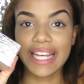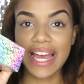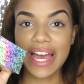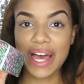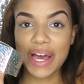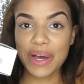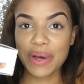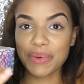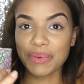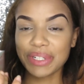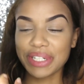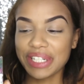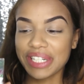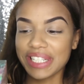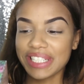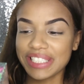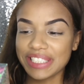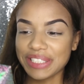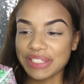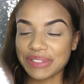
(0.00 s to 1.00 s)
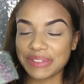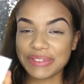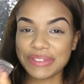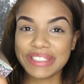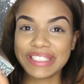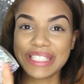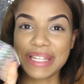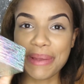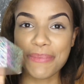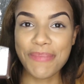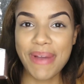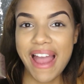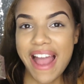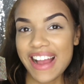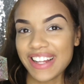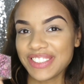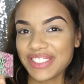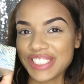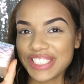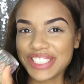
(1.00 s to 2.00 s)
Now we're gonna use the
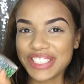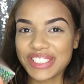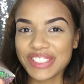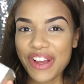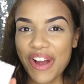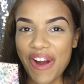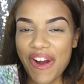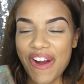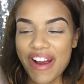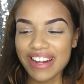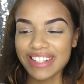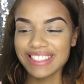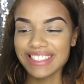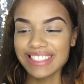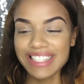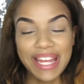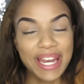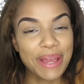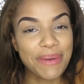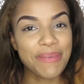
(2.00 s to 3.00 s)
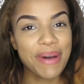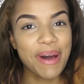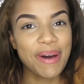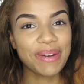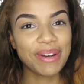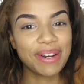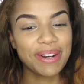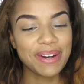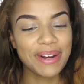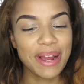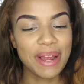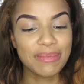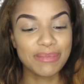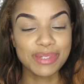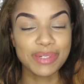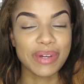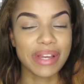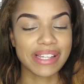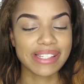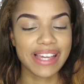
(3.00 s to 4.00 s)
Patrick Star setting powder. I'm
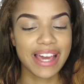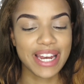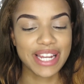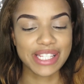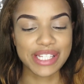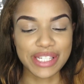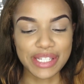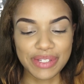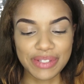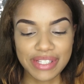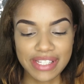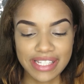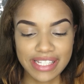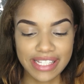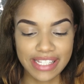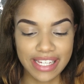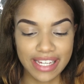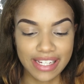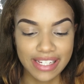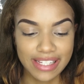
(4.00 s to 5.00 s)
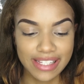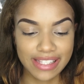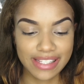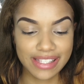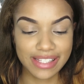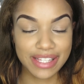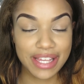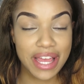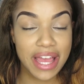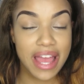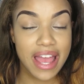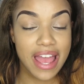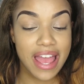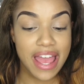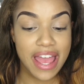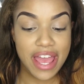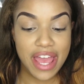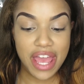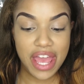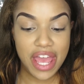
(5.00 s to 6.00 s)
so excited to use this because
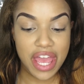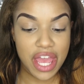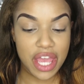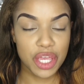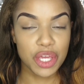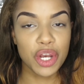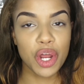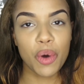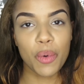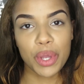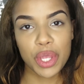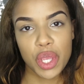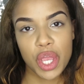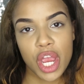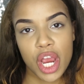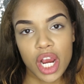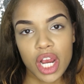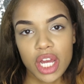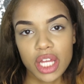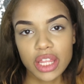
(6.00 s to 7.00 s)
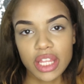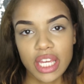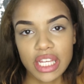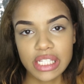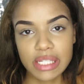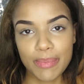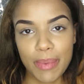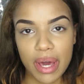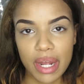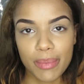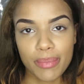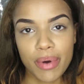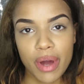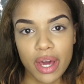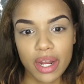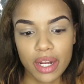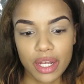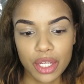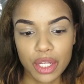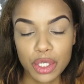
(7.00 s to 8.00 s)
you know when you hear good things about a
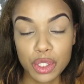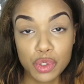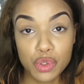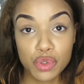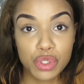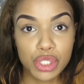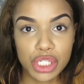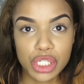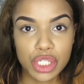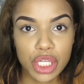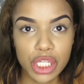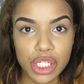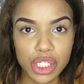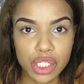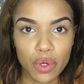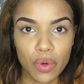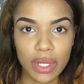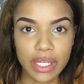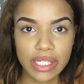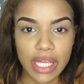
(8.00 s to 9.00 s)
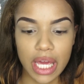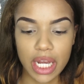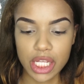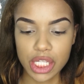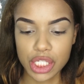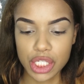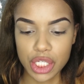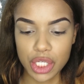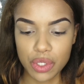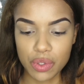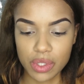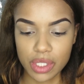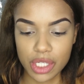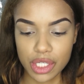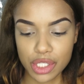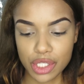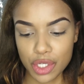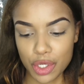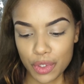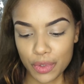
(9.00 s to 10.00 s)
product, you just get so excited to use
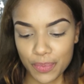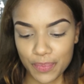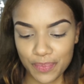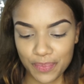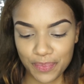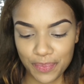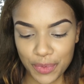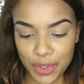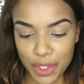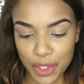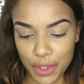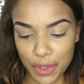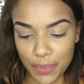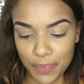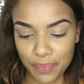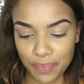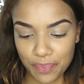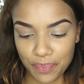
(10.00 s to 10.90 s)
it. So, you know.